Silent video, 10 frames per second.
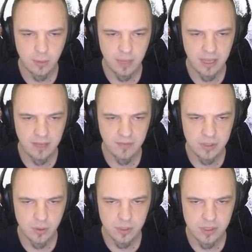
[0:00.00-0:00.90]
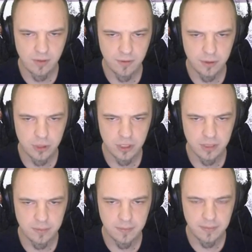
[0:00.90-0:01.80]
Even though my inventory's all full
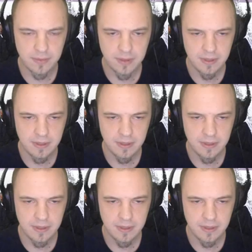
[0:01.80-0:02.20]
of shit.